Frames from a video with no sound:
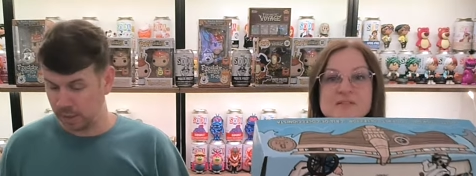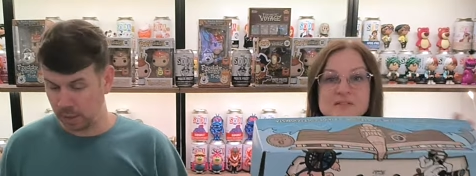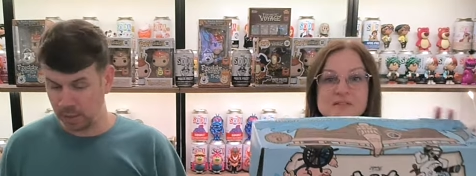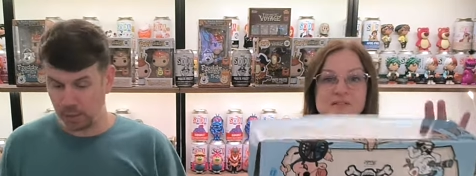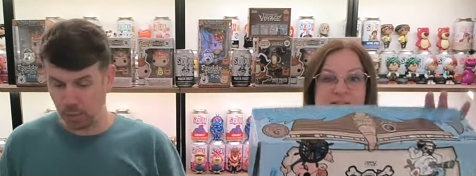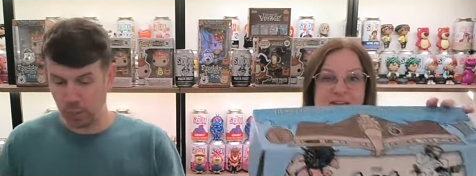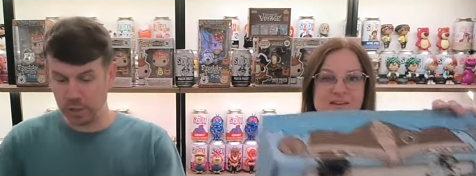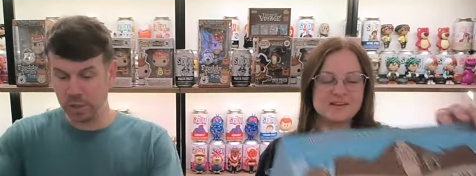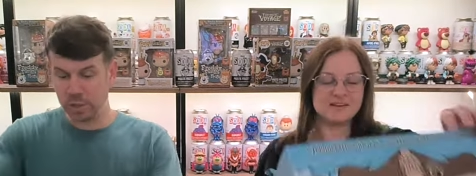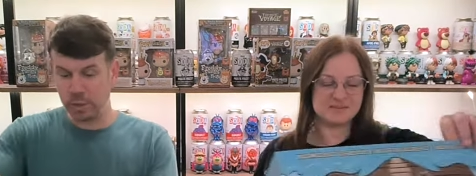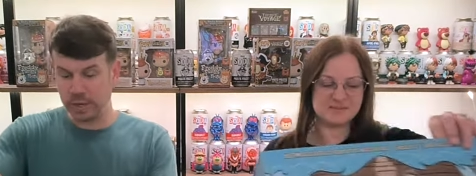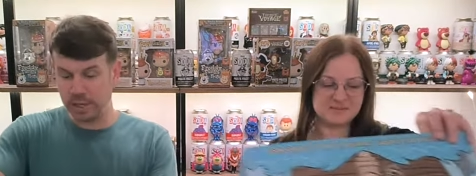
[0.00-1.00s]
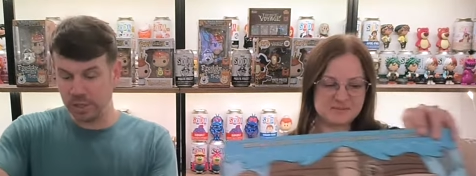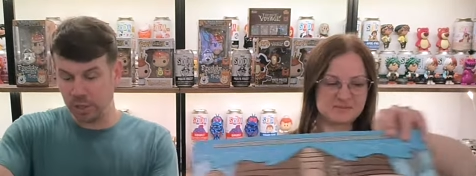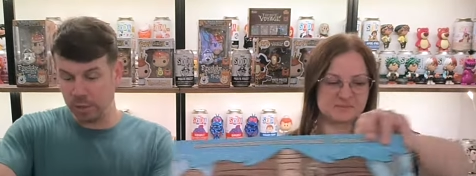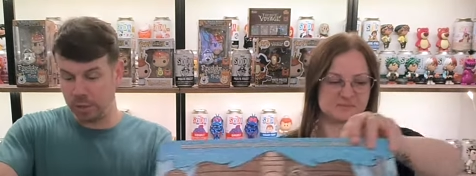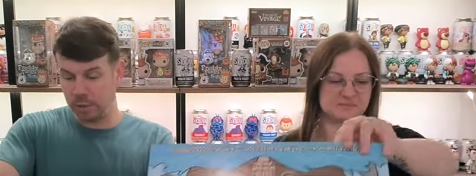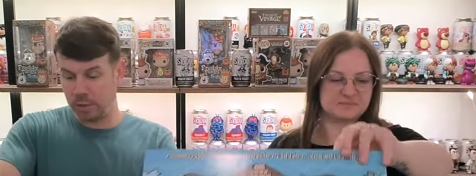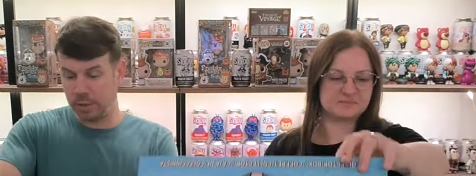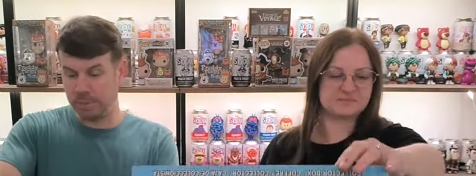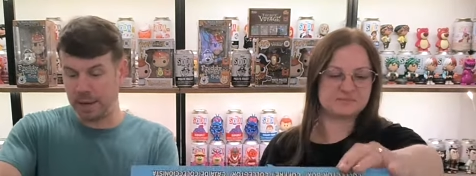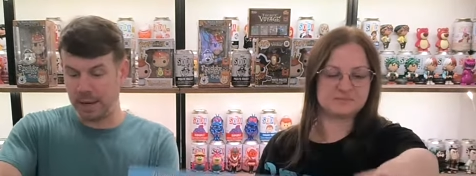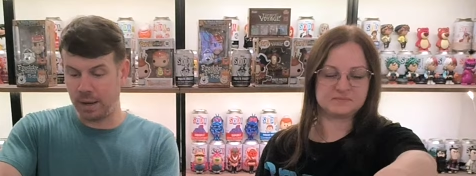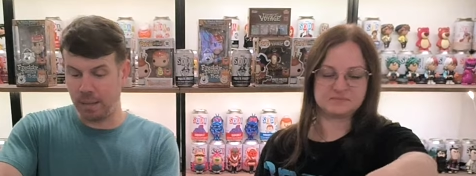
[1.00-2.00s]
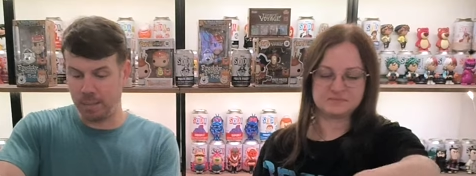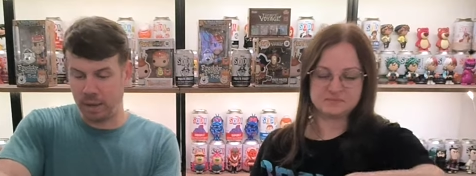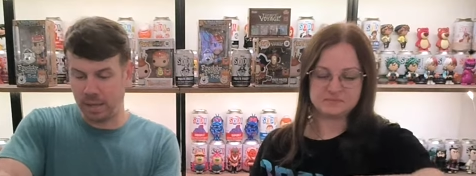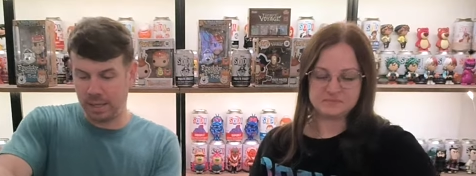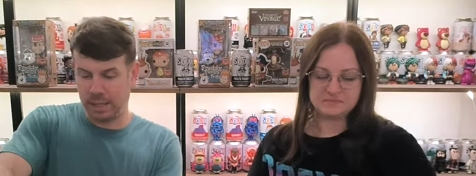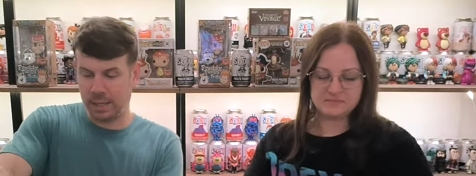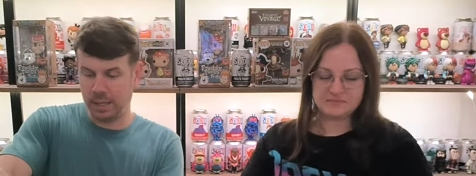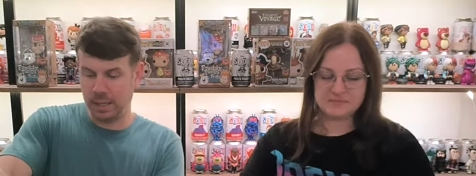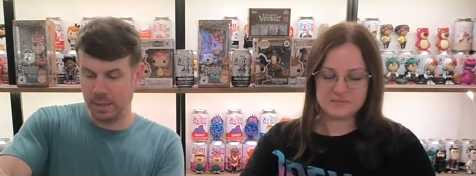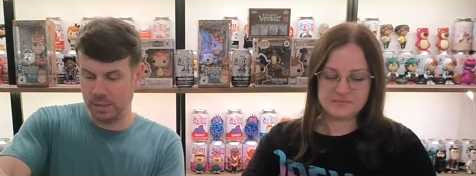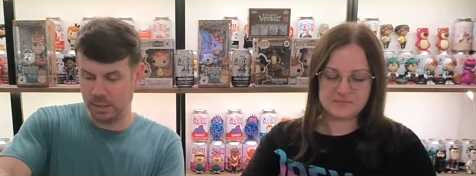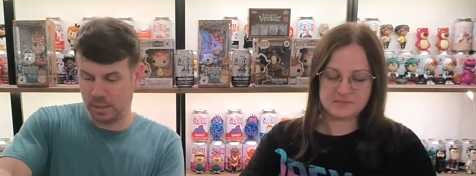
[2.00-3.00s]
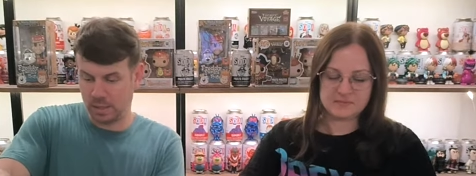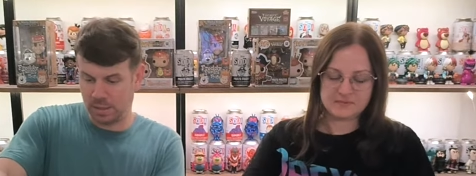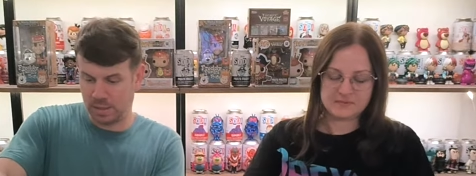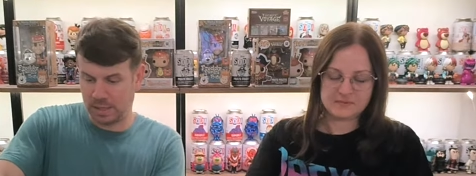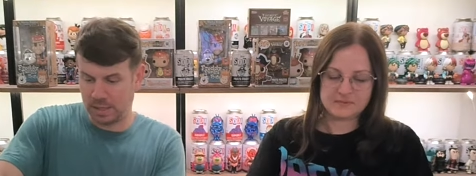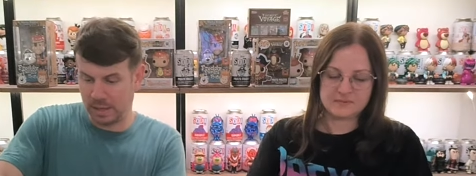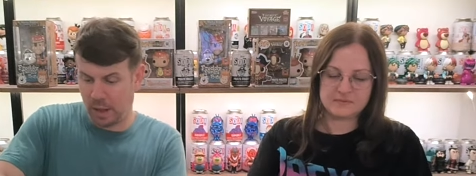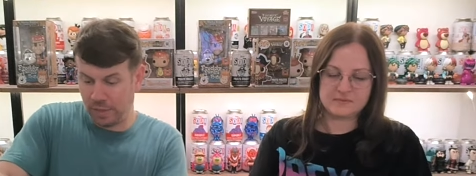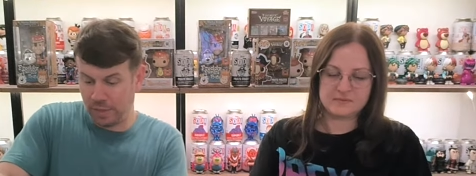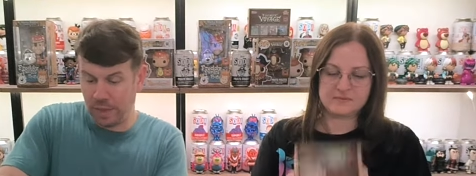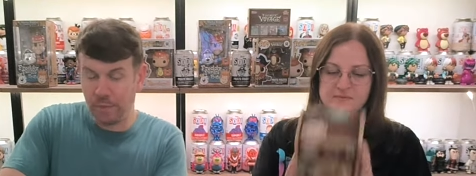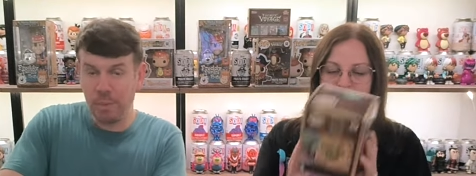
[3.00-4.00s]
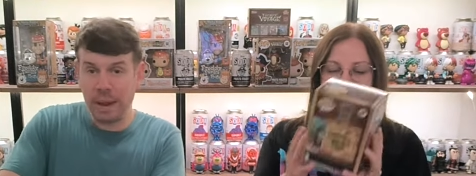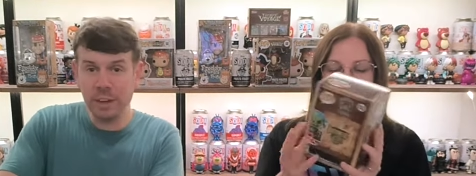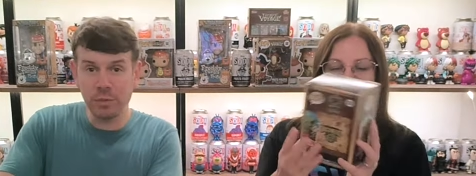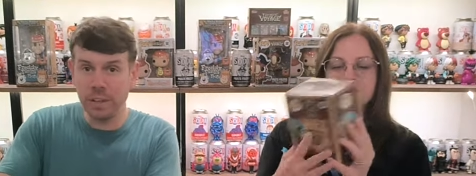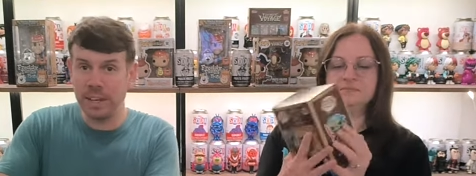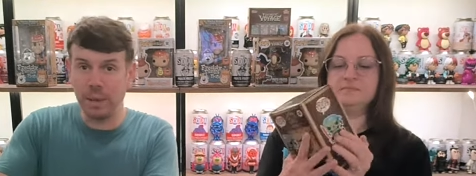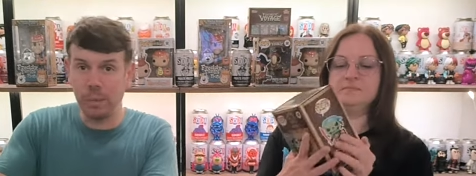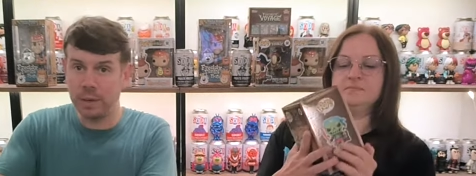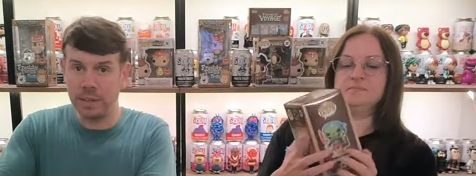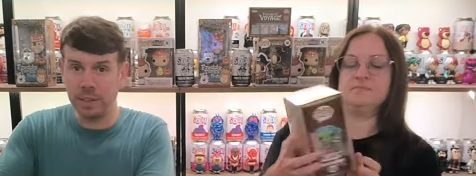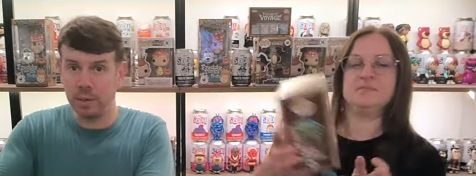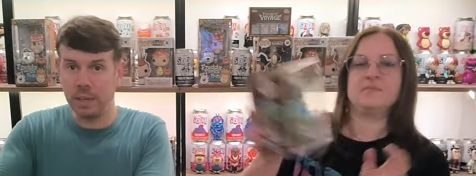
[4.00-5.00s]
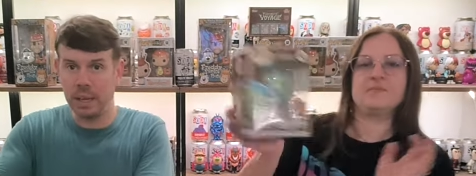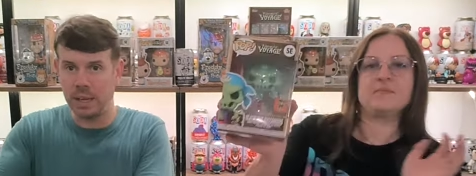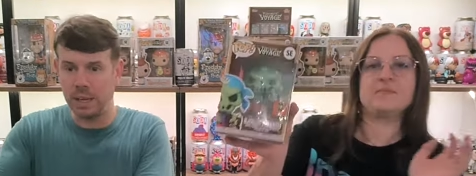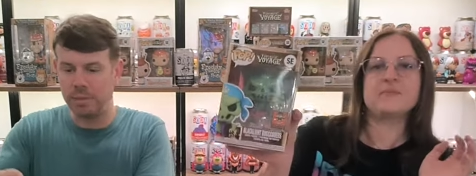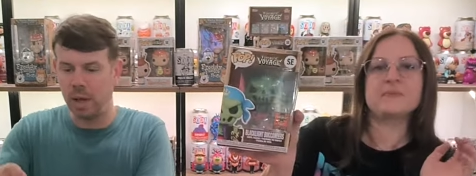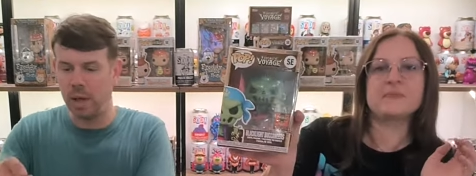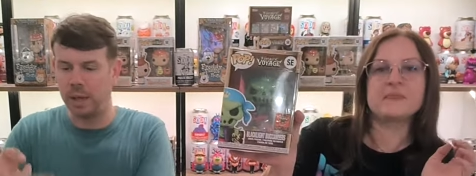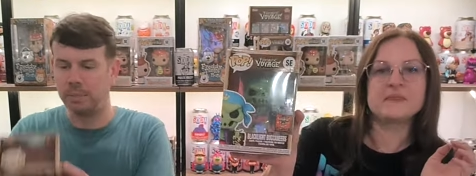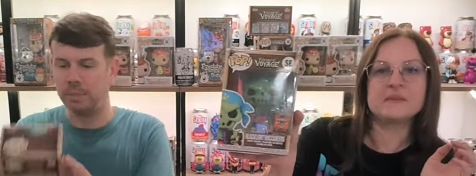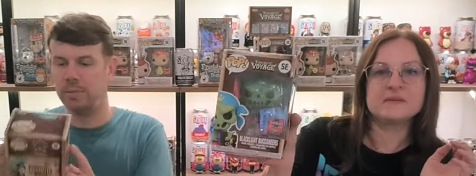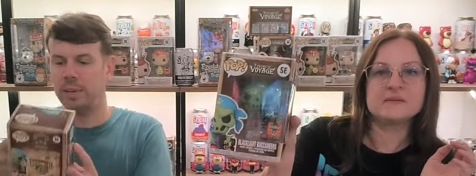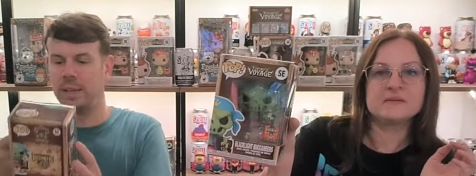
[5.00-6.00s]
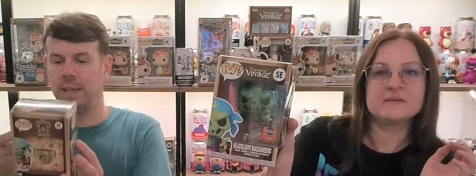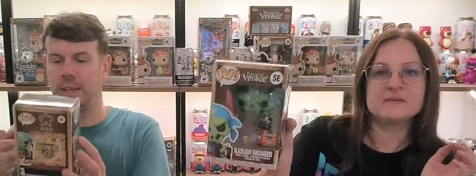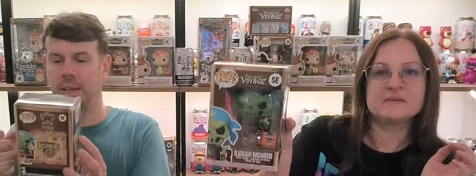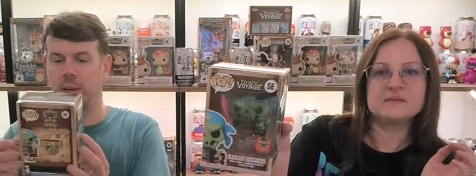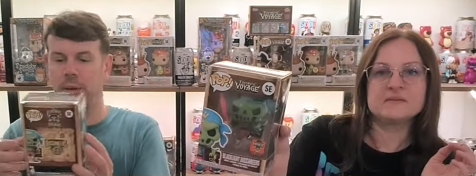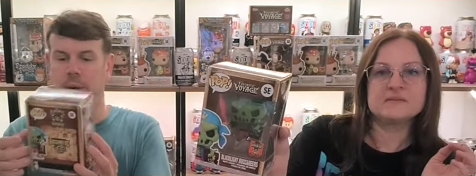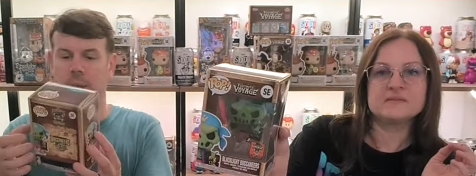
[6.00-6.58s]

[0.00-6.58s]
Speaker 1: yeah. we'll just quickly show you the Blacklight Buccaneer because then uh, they're made really well. They don't get enough hype, really they don't.